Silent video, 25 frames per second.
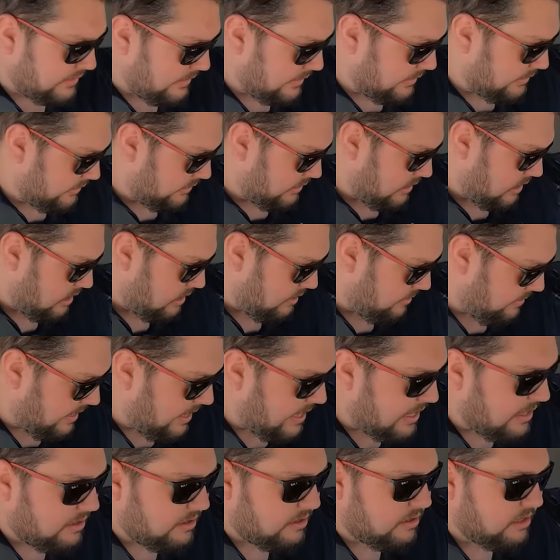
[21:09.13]
it's,
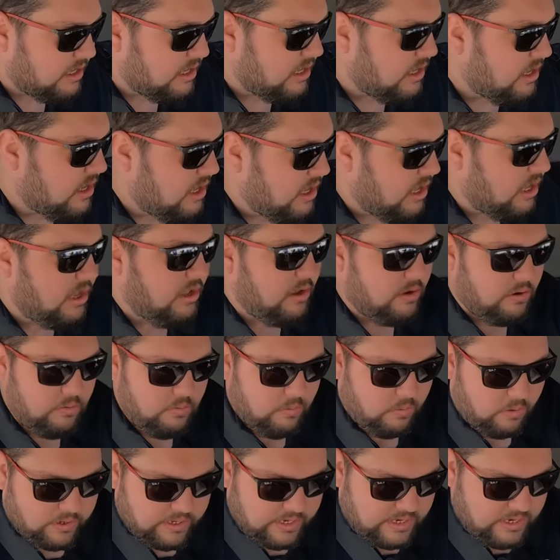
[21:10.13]
yeah,
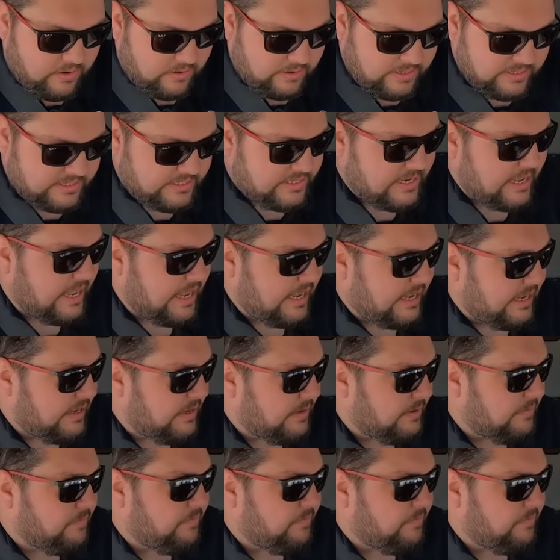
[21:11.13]
quite a nice day.